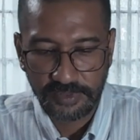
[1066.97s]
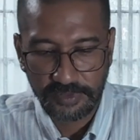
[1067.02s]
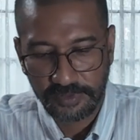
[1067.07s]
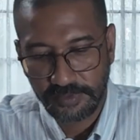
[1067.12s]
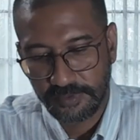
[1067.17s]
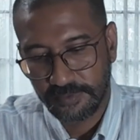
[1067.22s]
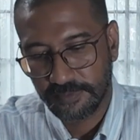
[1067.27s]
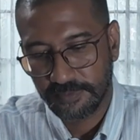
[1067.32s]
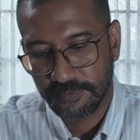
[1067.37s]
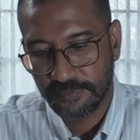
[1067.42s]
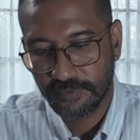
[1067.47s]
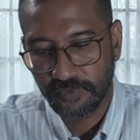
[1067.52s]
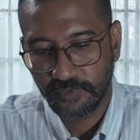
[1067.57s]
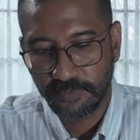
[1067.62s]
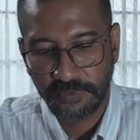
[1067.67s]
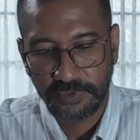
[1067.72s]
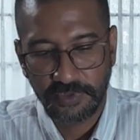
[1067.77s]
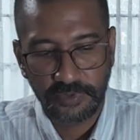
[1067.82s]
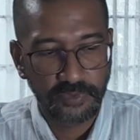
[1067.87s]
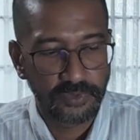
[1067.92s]
is
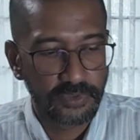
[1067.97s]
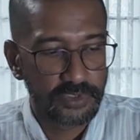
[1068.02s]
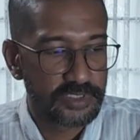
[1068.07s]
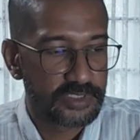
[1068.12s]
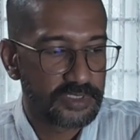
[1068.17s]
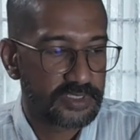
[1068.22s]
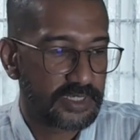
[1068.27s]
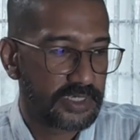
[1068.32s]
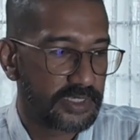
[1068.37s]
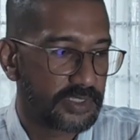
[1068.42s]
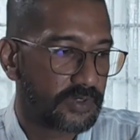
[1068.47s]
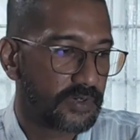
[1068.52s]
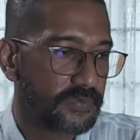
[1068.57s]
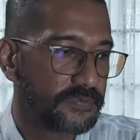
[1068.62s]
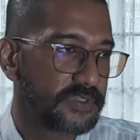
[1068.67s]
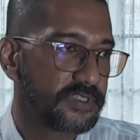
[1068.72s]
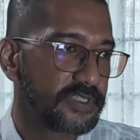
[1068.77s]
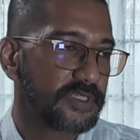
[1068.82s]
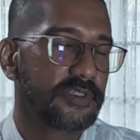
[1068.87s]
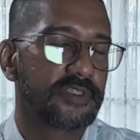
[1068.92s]
super cool. It's like
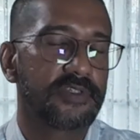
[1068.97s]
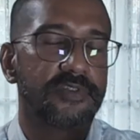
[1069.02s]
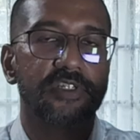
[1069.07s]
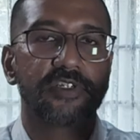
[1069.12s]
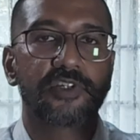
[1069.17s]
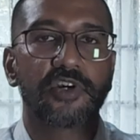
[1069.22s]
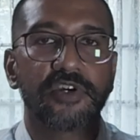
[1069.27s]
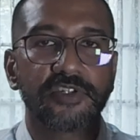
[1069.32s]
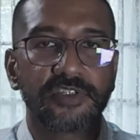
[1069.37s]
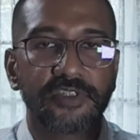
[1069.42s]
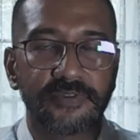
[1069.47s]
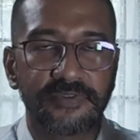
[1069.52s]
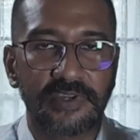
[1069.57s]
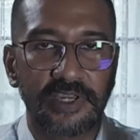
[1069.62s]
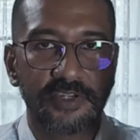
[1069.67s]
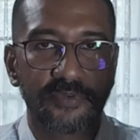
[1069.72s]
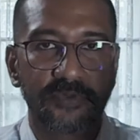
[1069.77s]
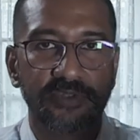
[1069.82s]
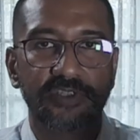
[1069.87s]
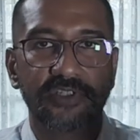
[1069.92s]
obvious. So the cost of
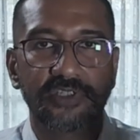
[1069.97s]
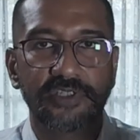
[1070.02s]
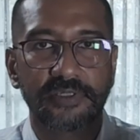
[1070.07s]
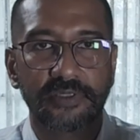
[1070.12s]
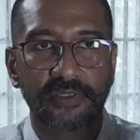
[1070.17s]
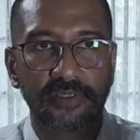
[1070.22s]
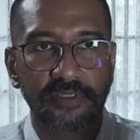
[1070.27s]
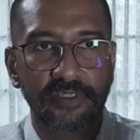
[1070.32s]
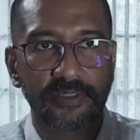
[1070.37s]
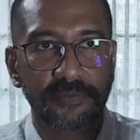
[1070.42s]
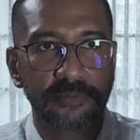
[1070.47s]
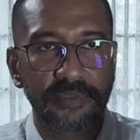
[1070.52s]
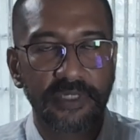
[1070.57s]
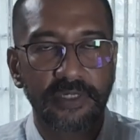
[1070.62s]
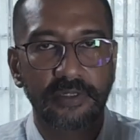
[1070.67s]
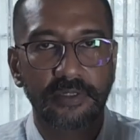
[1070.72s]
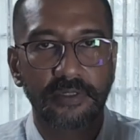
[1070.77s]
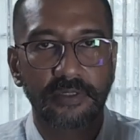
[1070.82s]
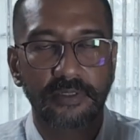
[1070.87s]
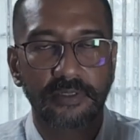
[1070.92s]
acquisition is a
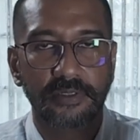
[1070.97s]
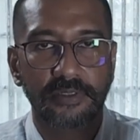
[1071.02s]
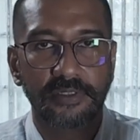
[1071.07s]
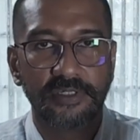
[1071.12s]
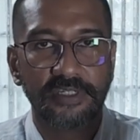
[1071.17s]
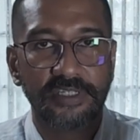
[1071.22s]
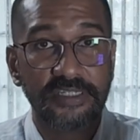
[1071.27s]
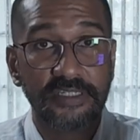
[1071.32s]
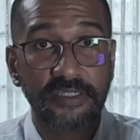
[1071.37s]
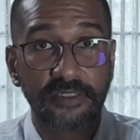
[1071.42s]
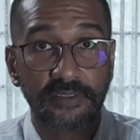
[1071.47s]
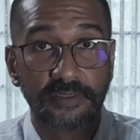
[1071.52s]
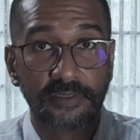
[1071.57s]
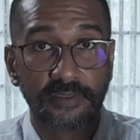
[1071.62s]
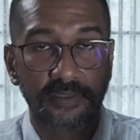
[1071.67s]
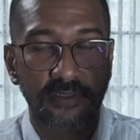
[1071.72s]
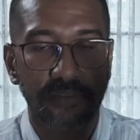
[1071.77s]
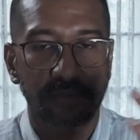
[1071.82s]
big deal